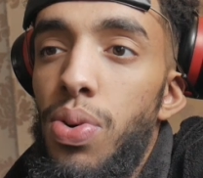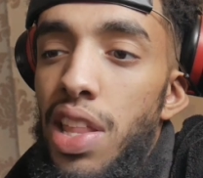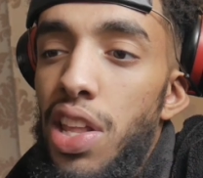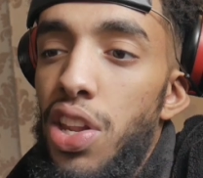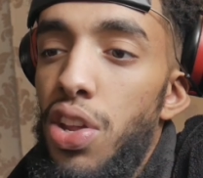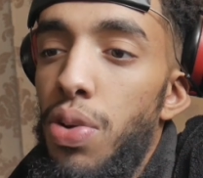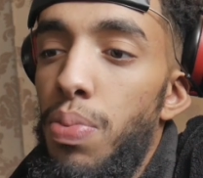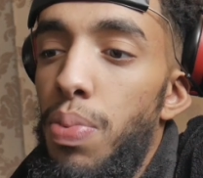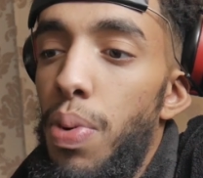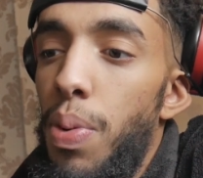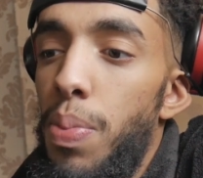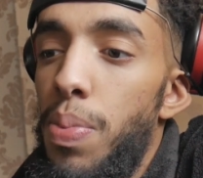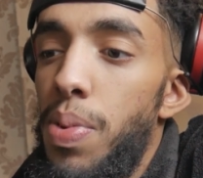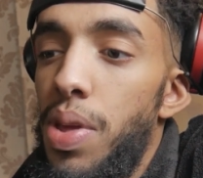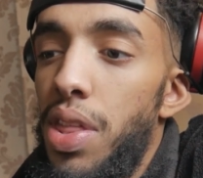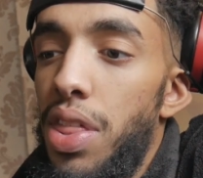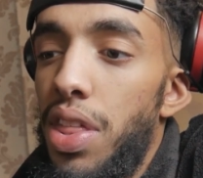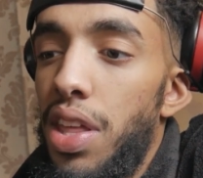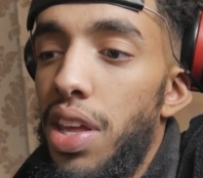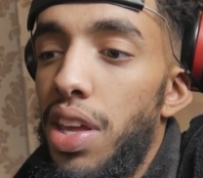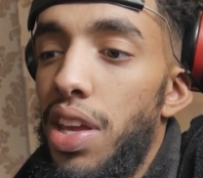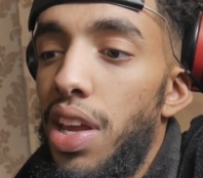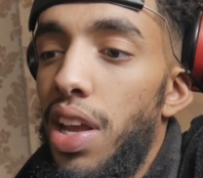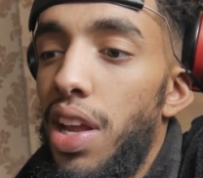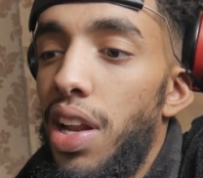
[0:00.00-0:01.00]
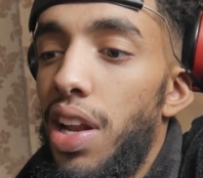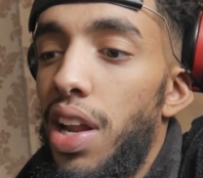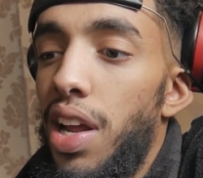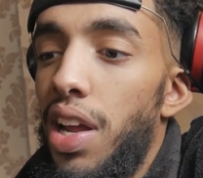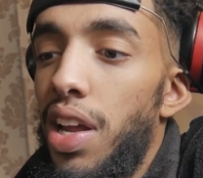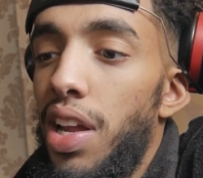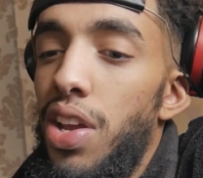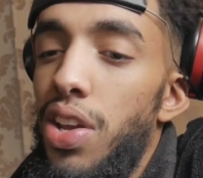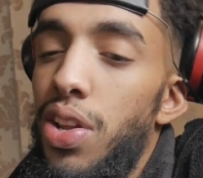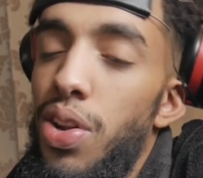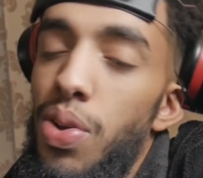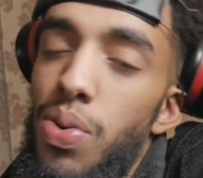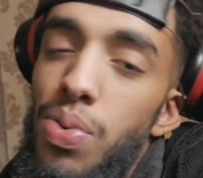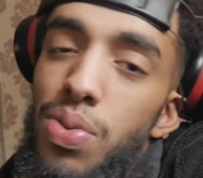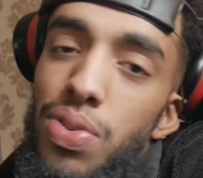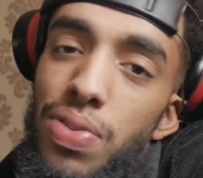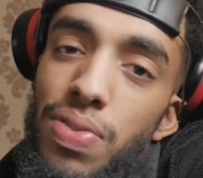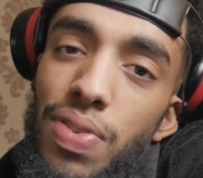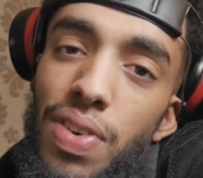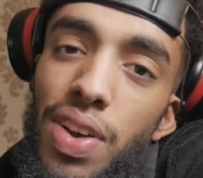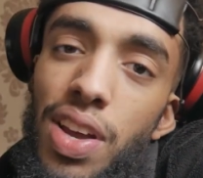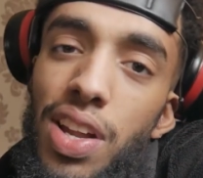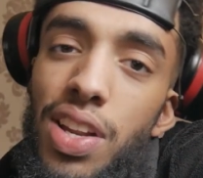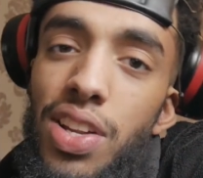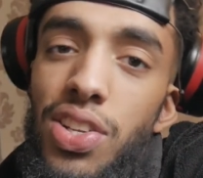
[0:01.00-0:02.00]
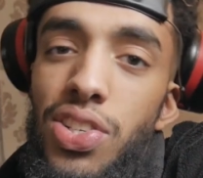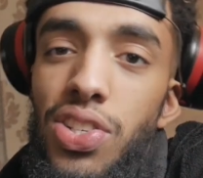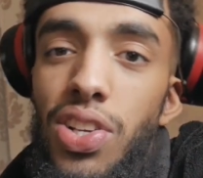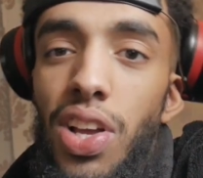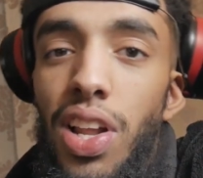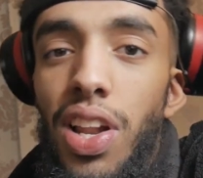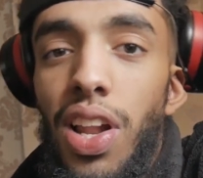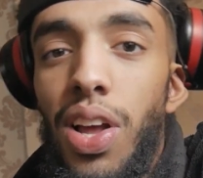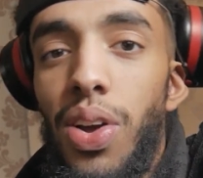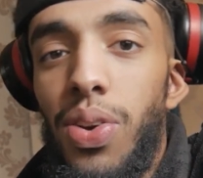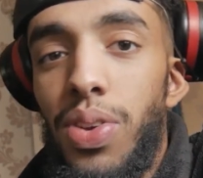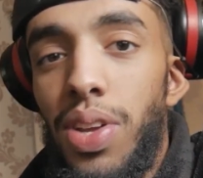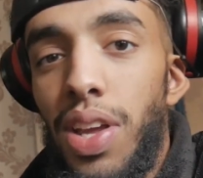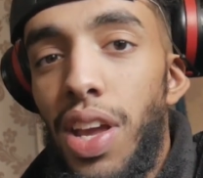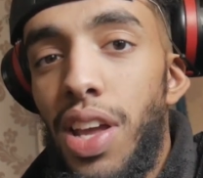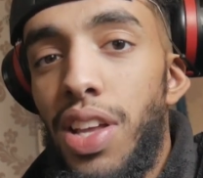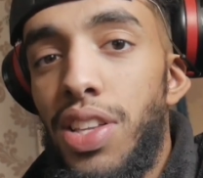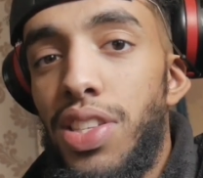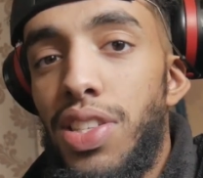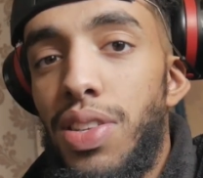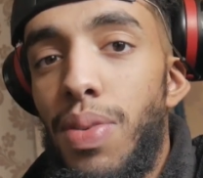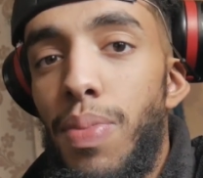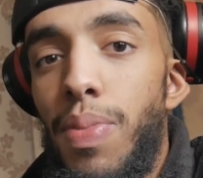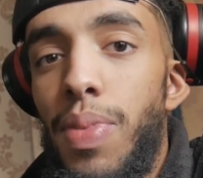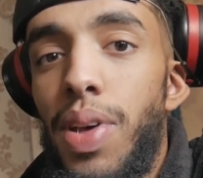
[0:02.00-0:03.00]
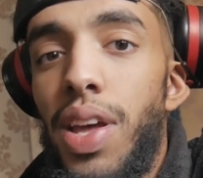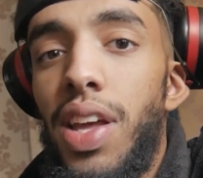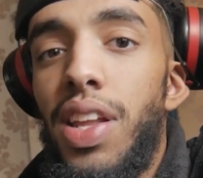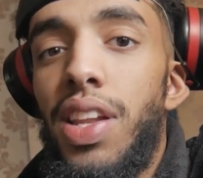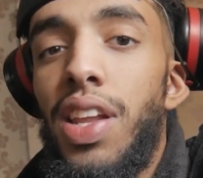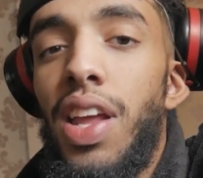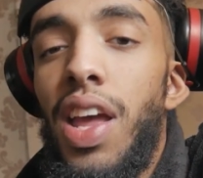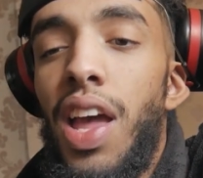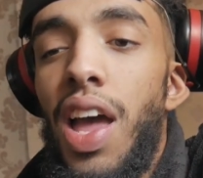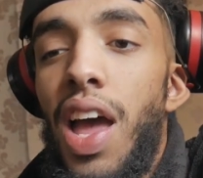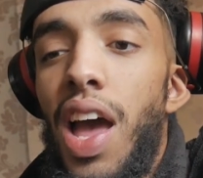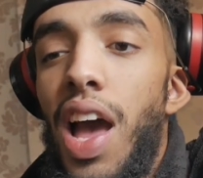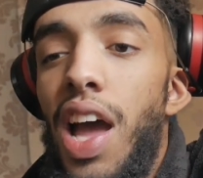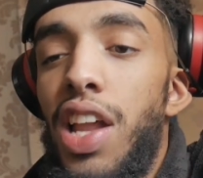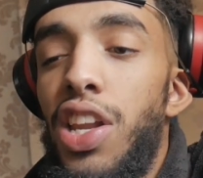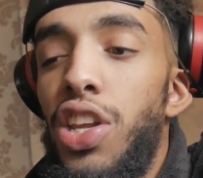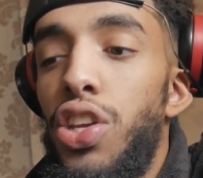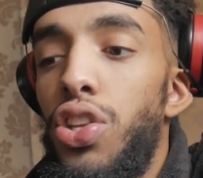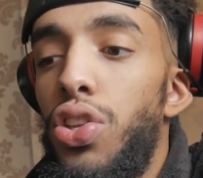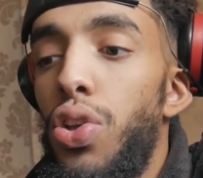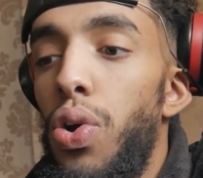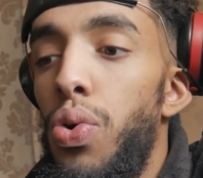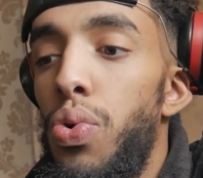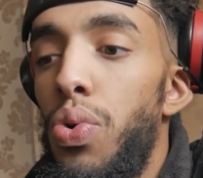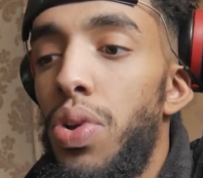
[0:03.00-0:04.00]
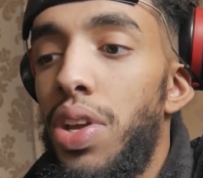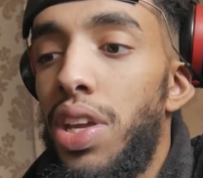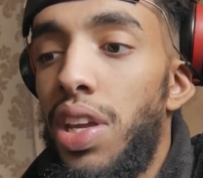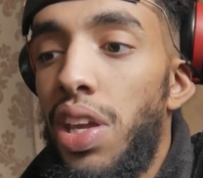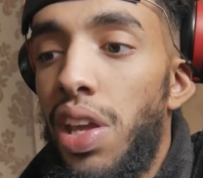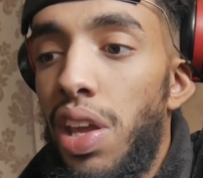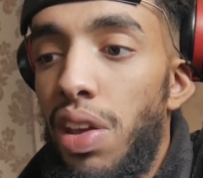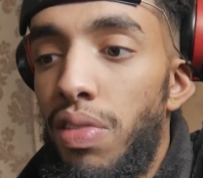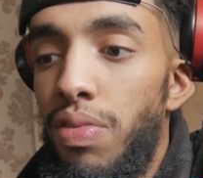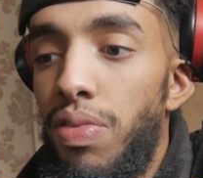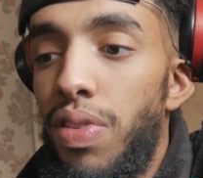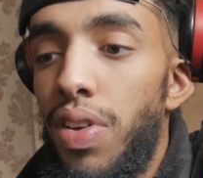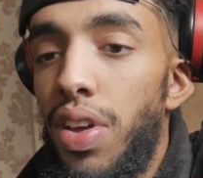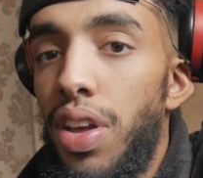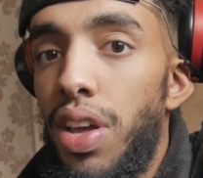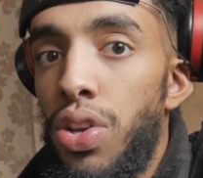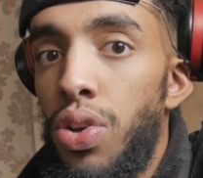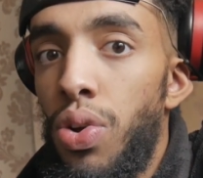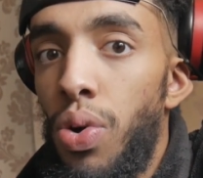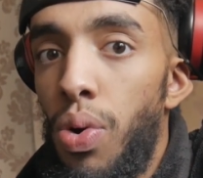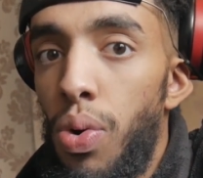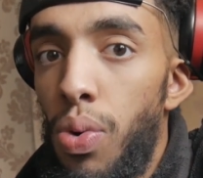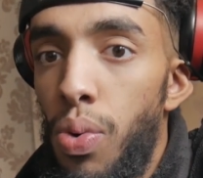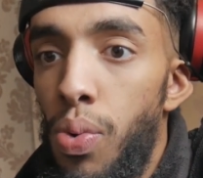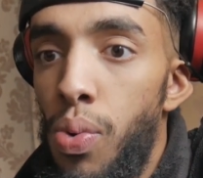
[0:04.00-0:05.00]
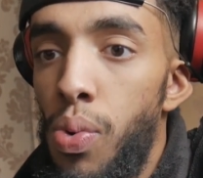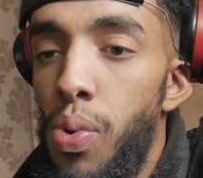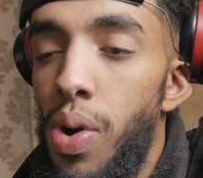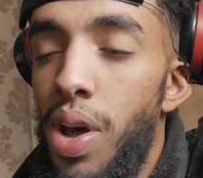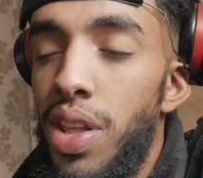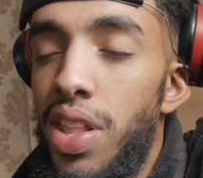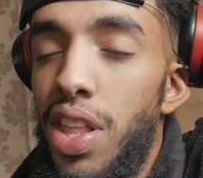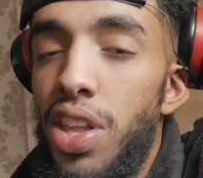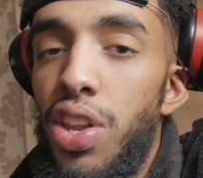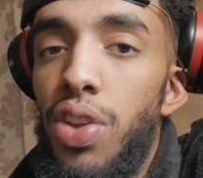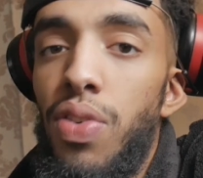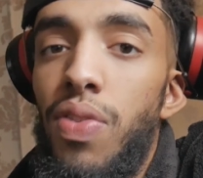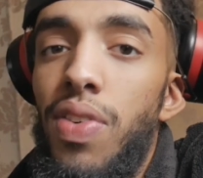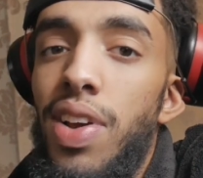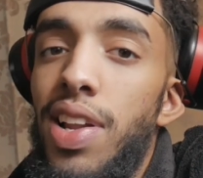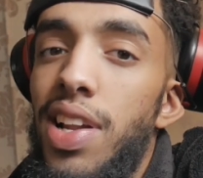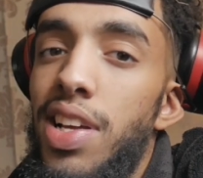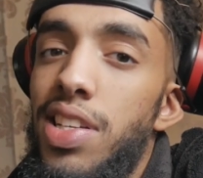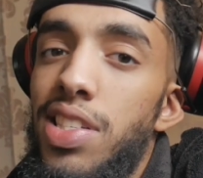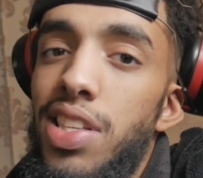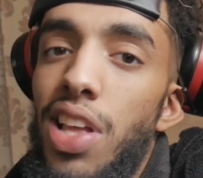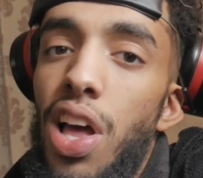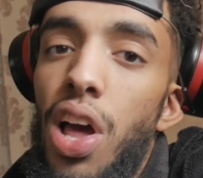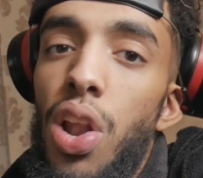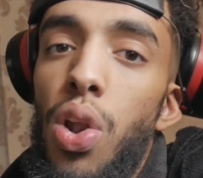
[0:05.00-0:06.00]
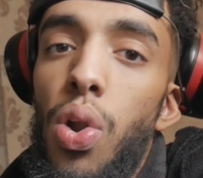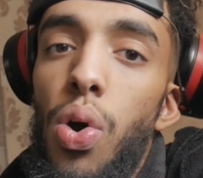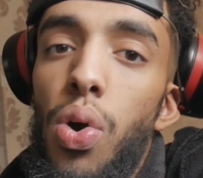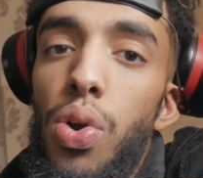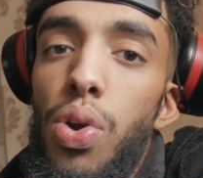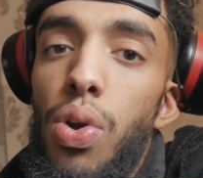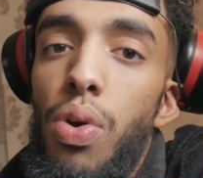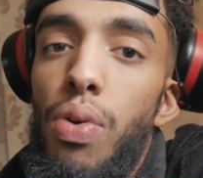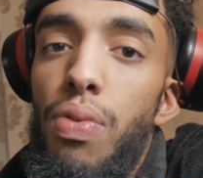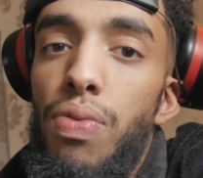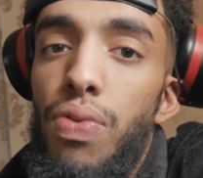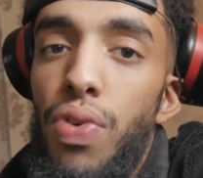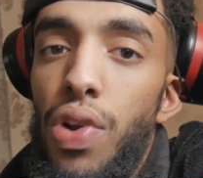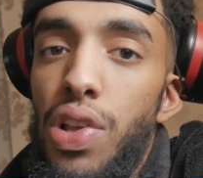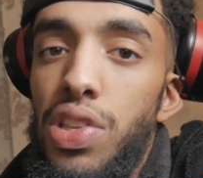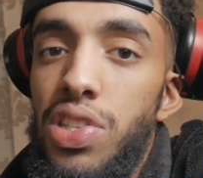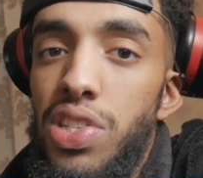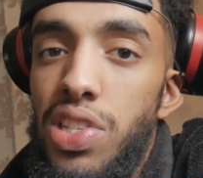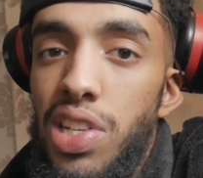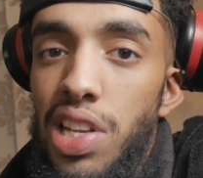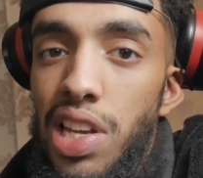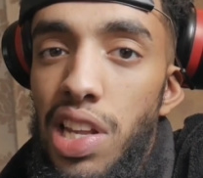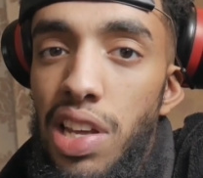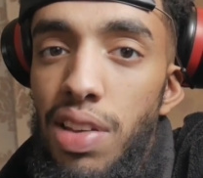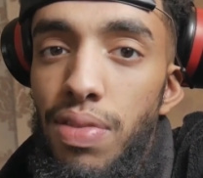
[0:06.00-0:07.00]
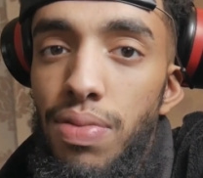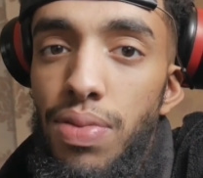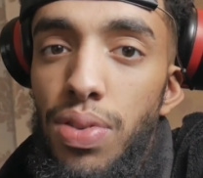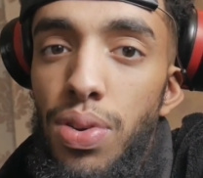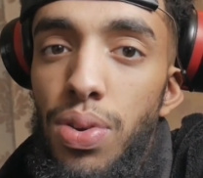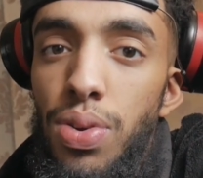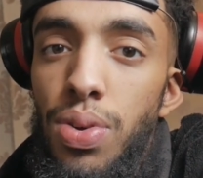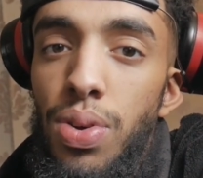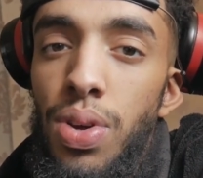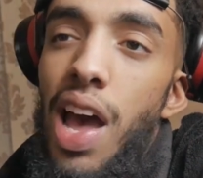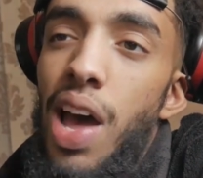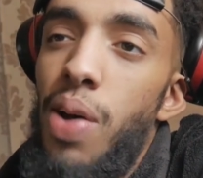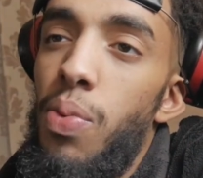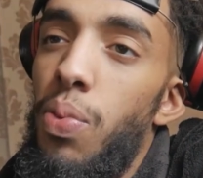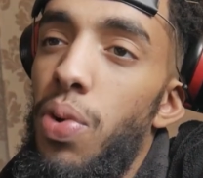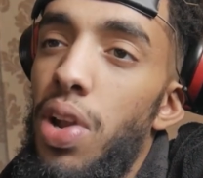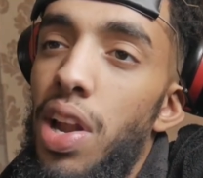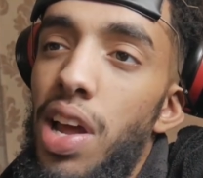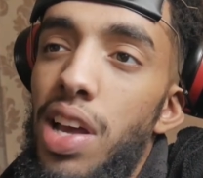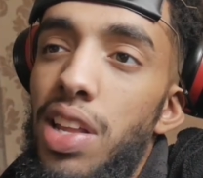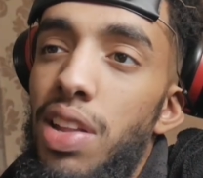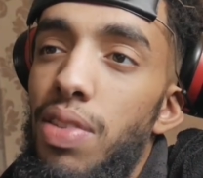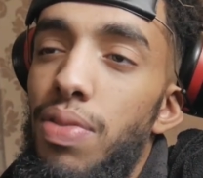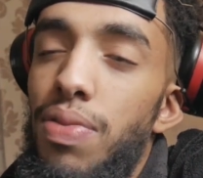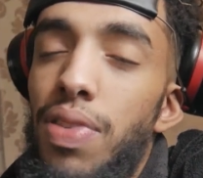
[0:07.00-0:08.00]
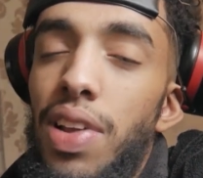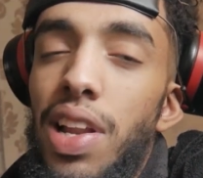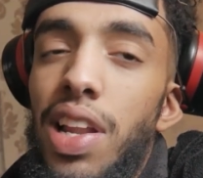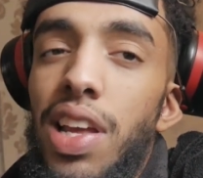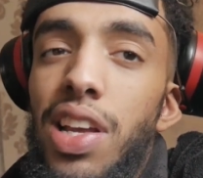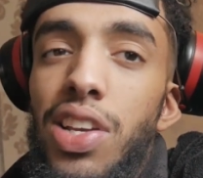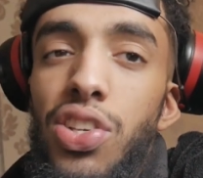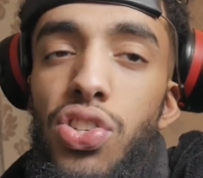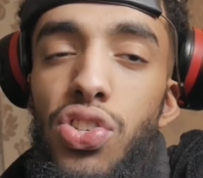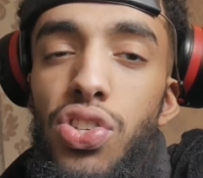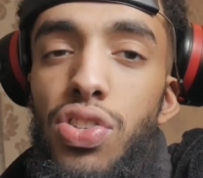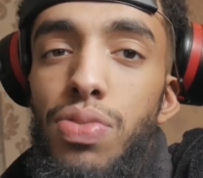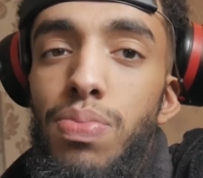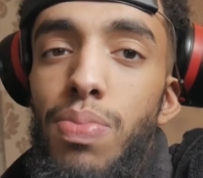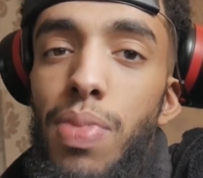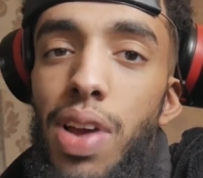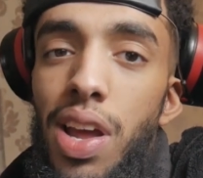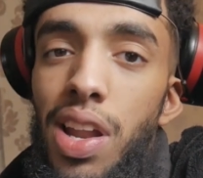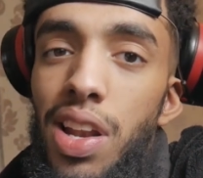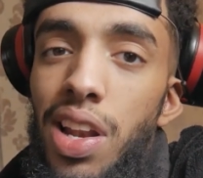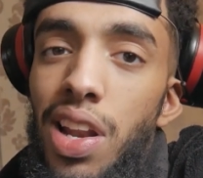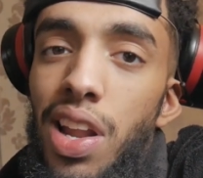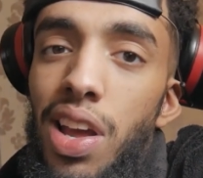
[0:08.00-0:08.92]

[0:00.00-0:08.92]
Then you're probably thinking like, you know, it's fine, inshallah I'll get into med, and you don't give it your all, and then you realize that a lot of your friends leave you, and wallahi, the feeling is just mad.